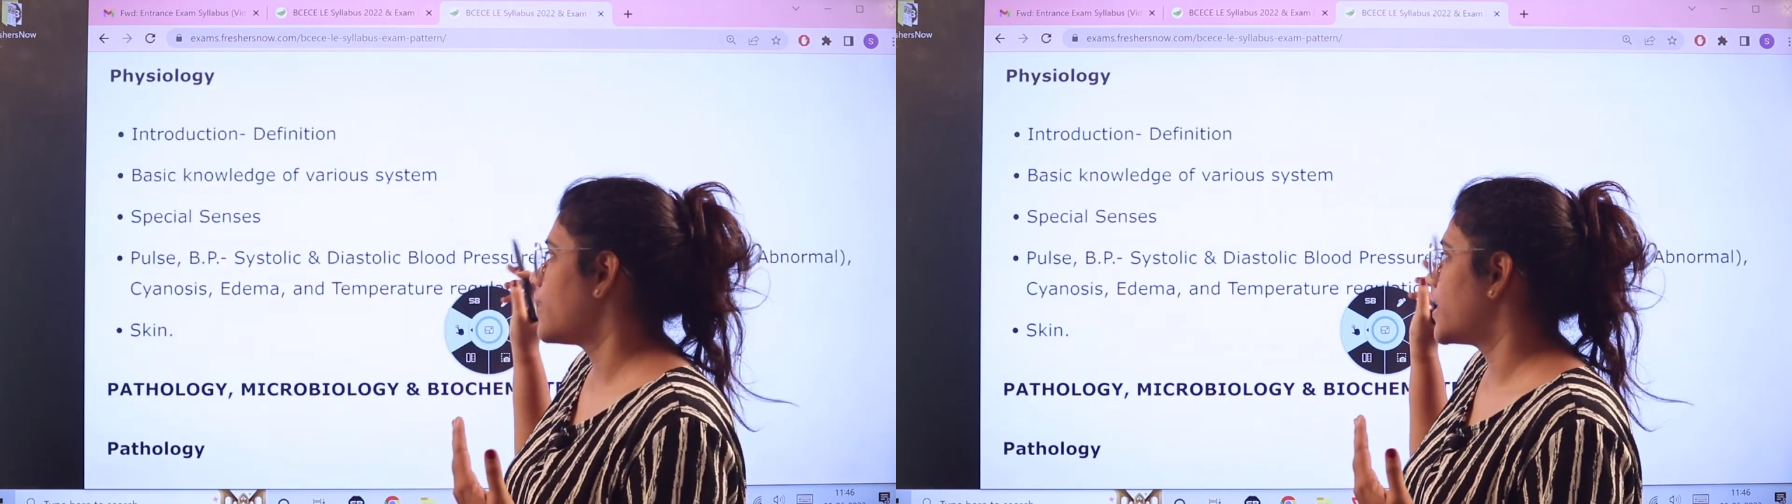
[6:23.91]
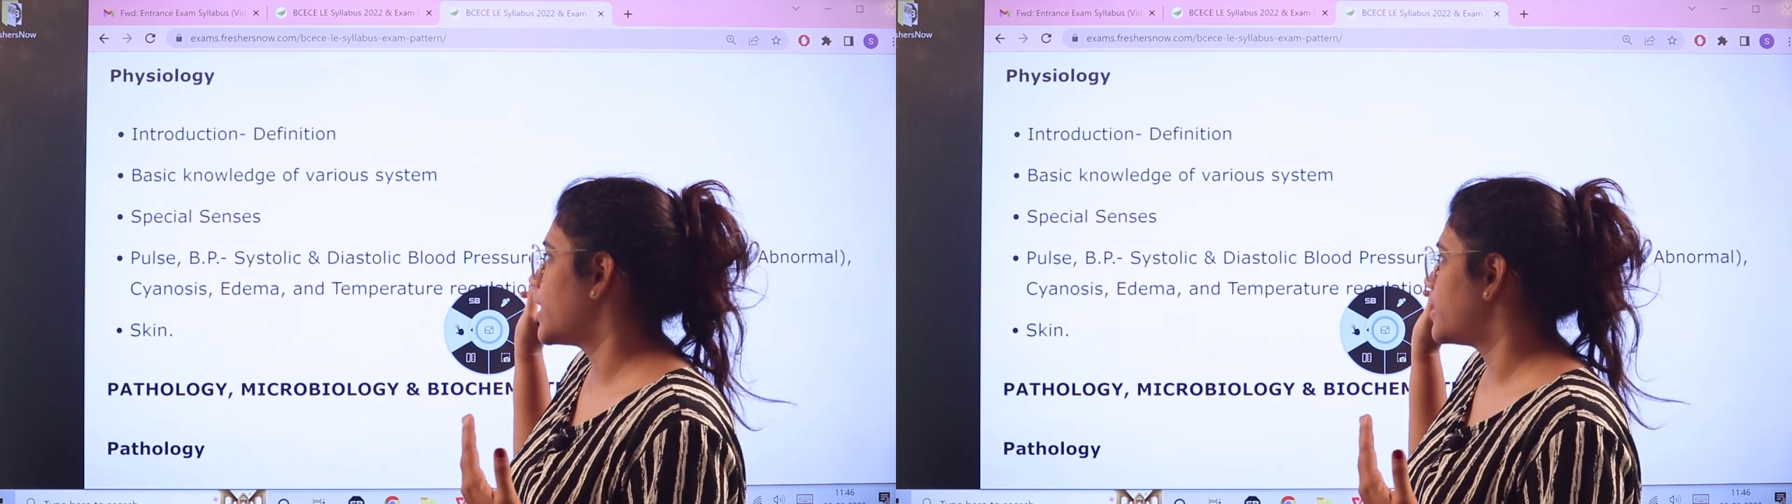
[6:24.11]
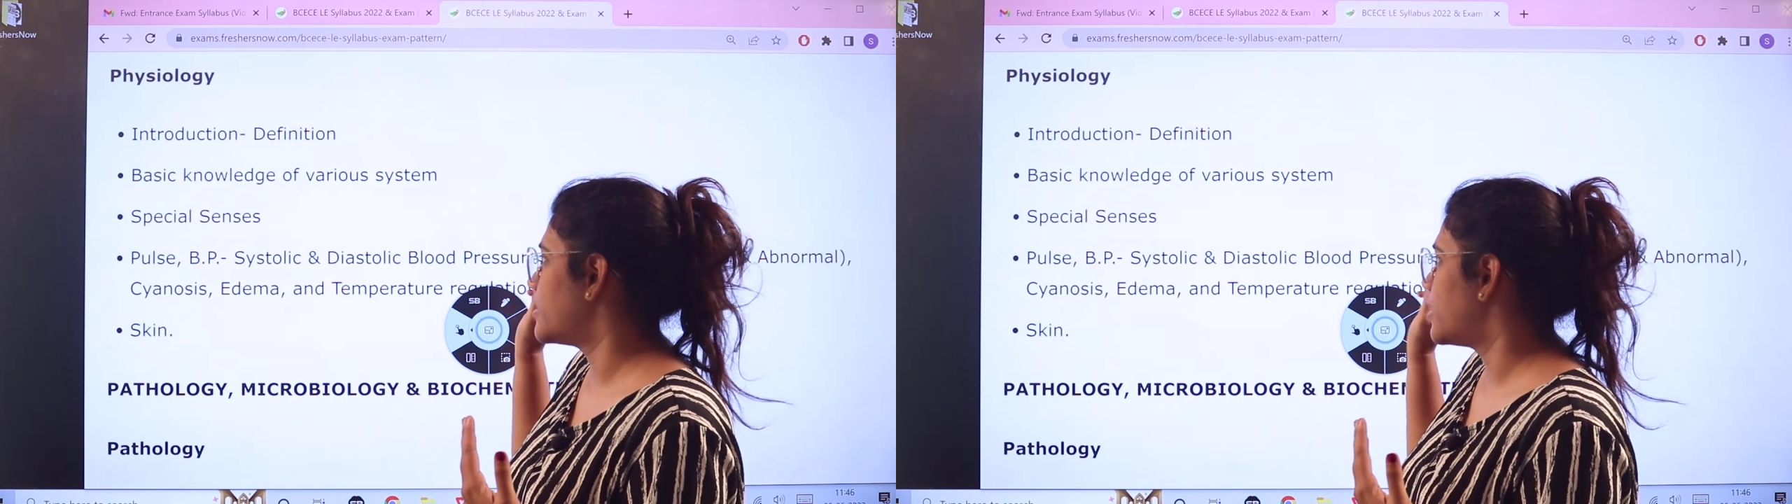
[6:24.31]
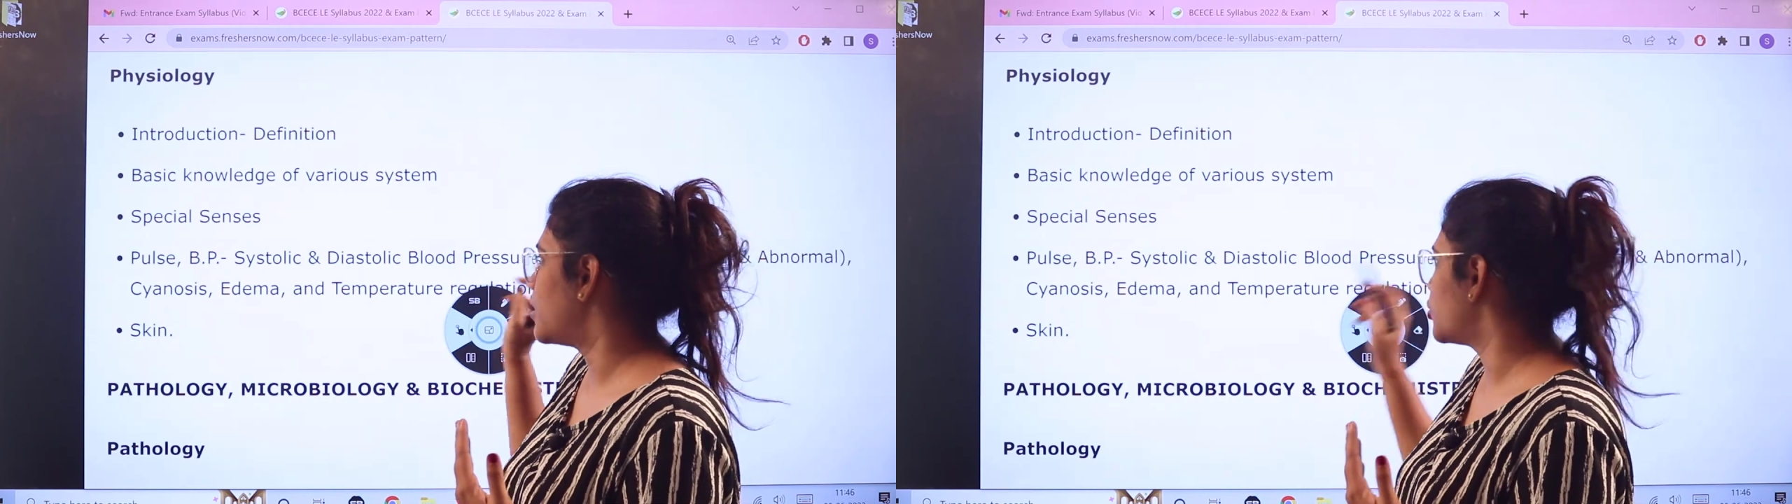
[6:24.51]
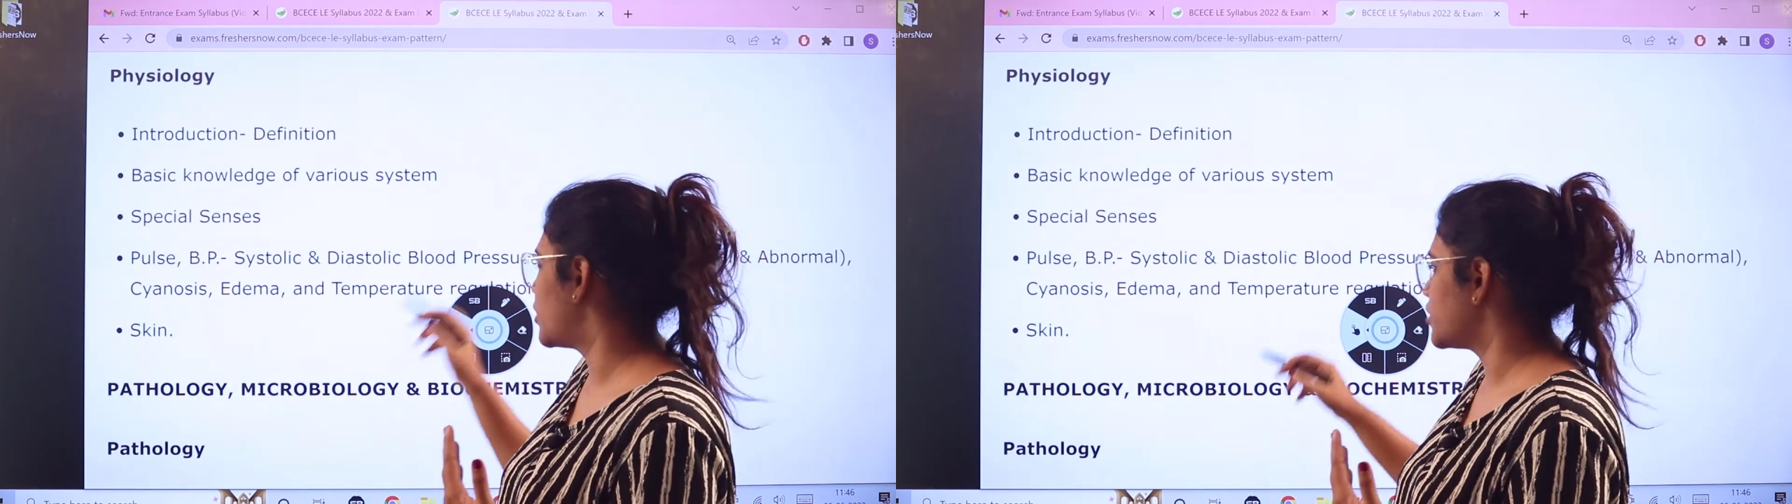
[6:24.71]
Then
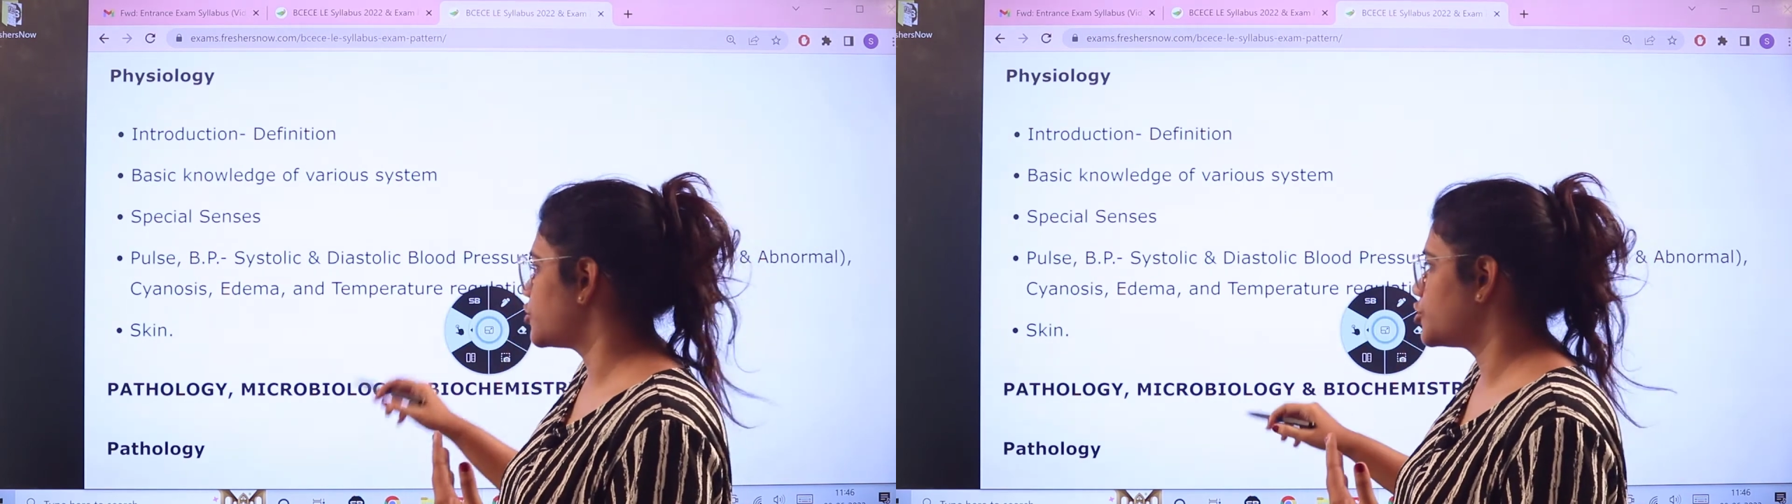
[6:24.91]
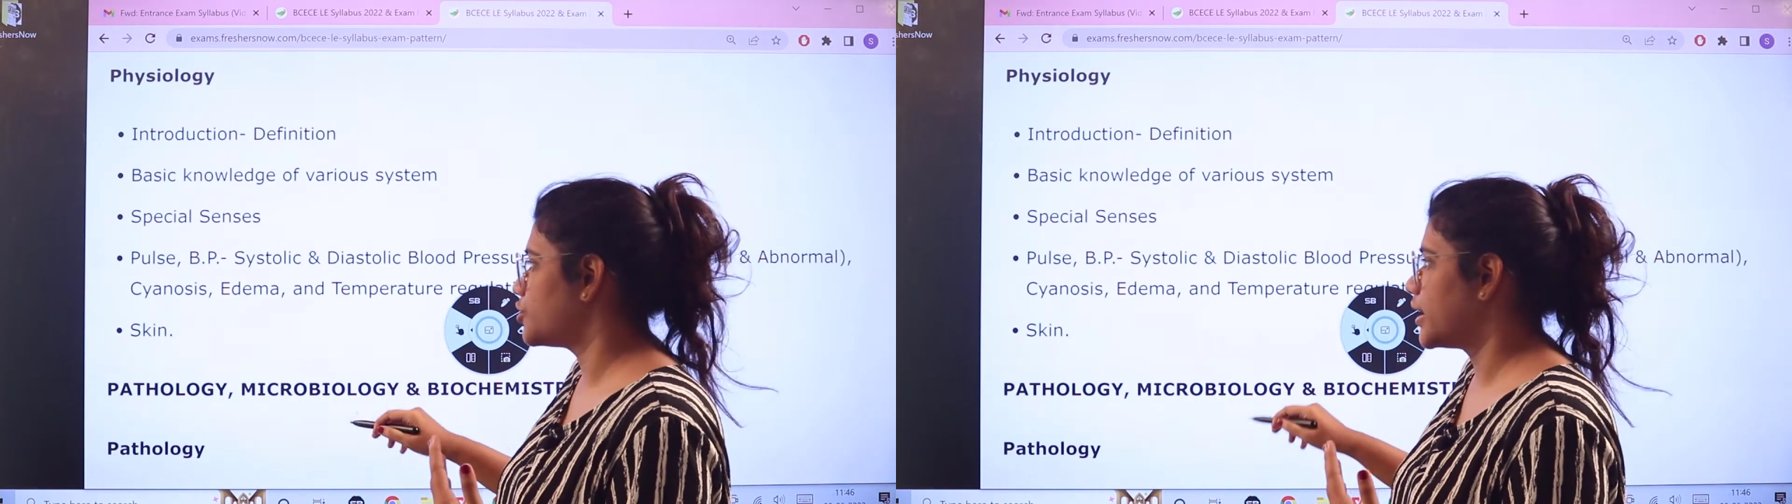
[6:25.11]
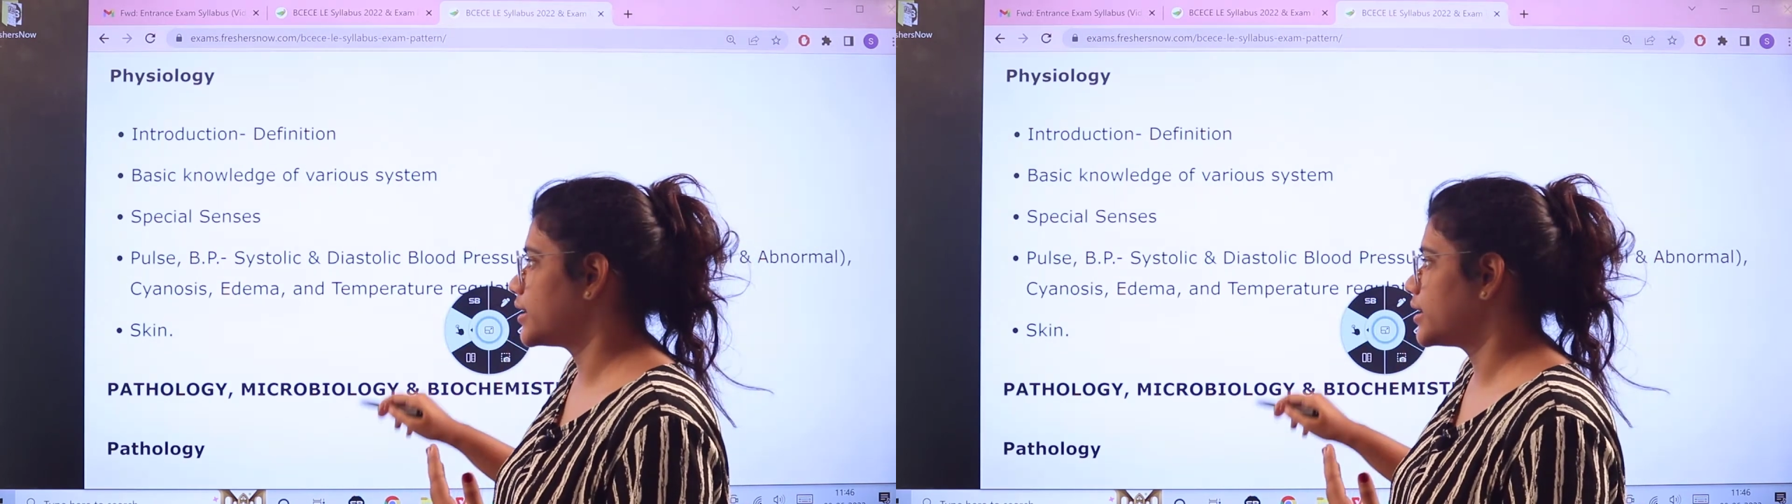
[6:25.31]
you should